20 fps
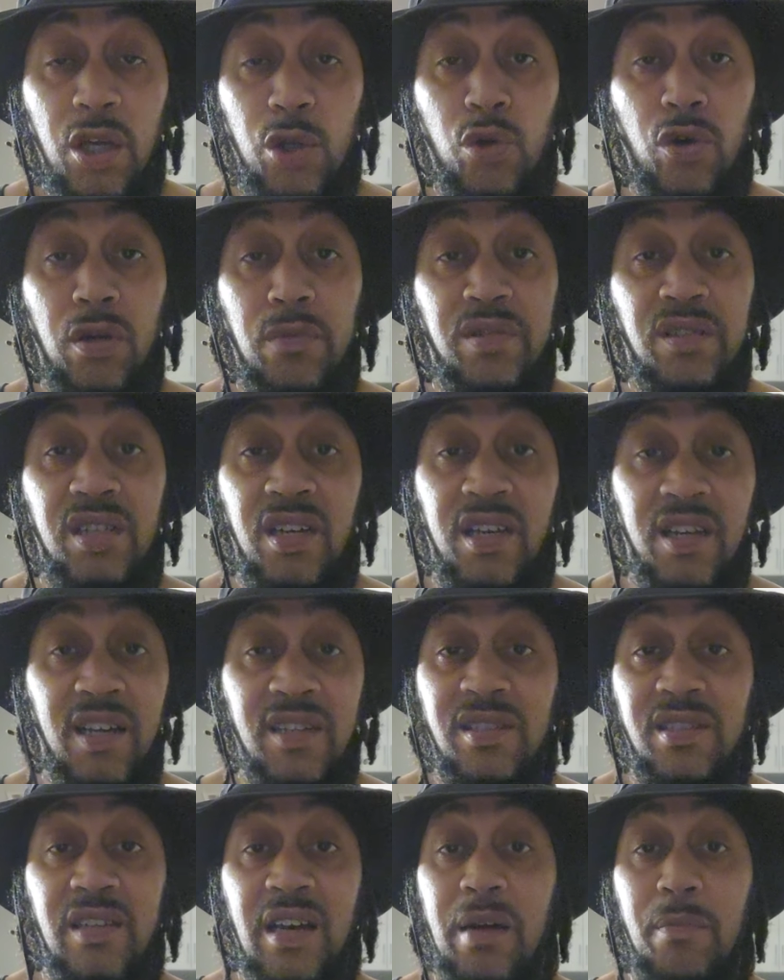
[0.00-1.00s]
You know what I'm saying?
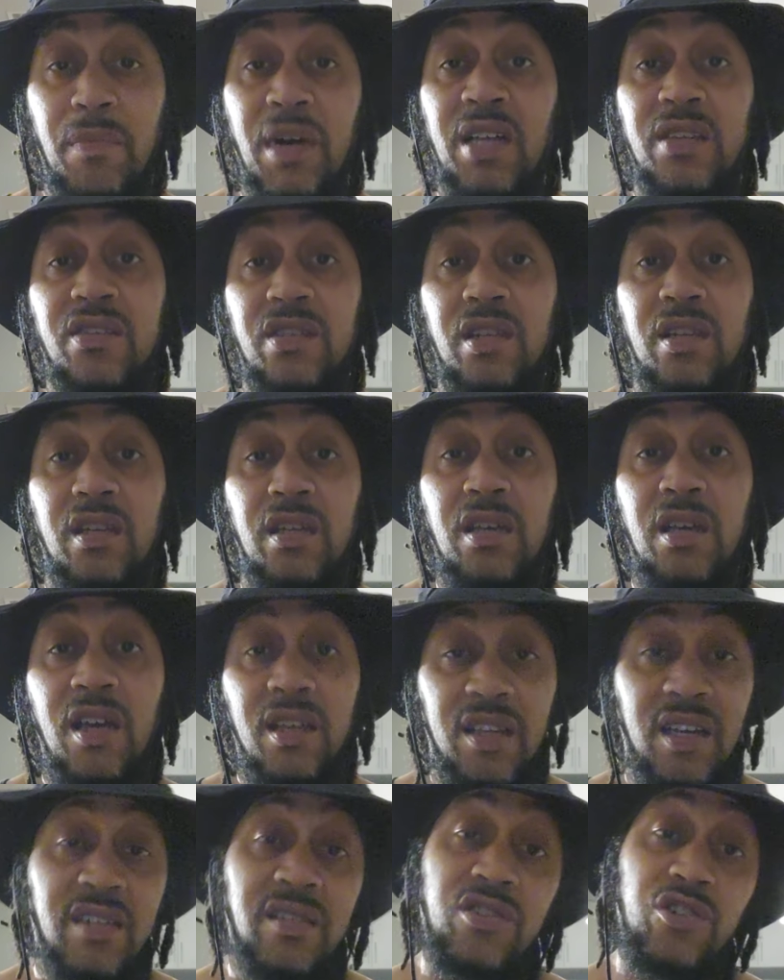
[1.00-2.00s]
That's not my thing.
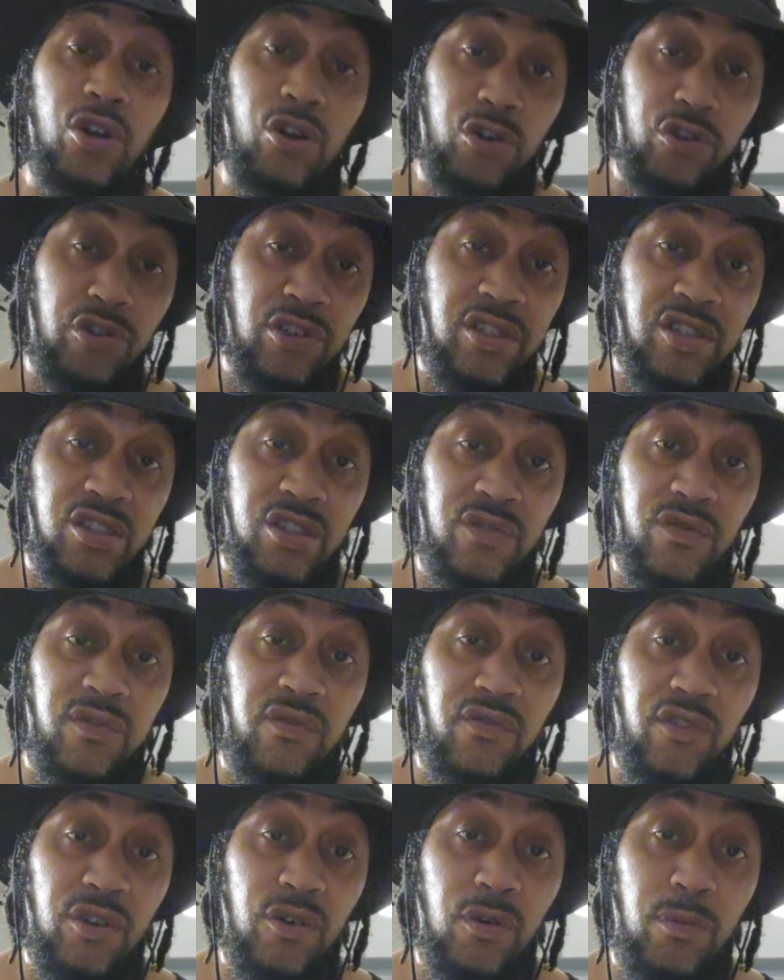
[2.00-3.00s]
That's y'all Christians
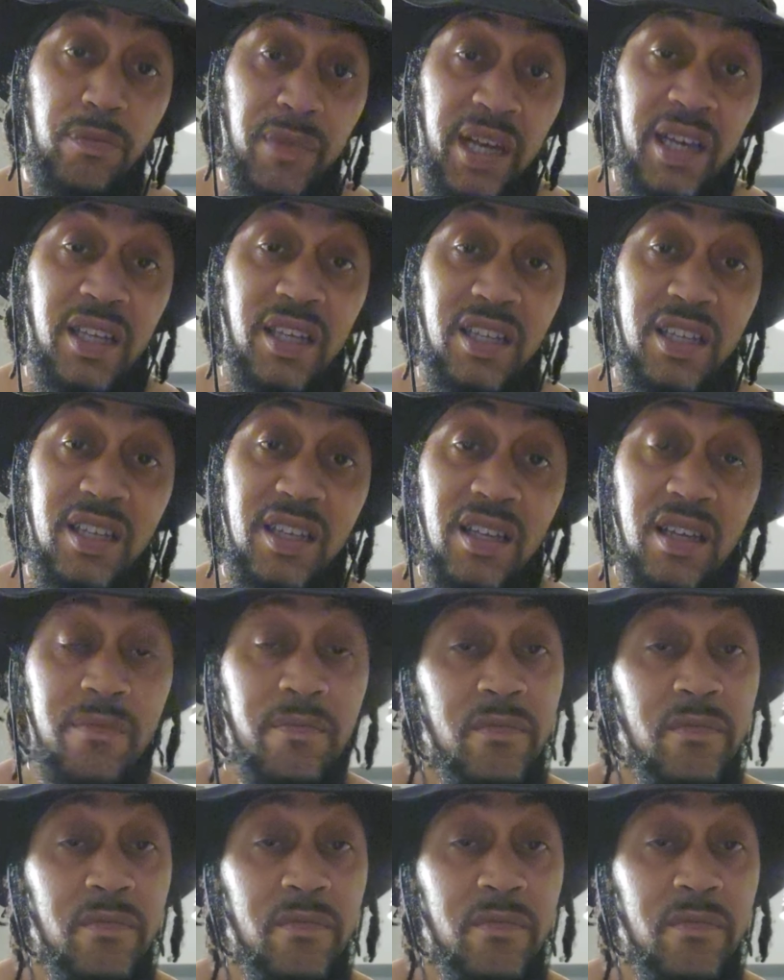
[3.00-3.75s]
for real, mainly.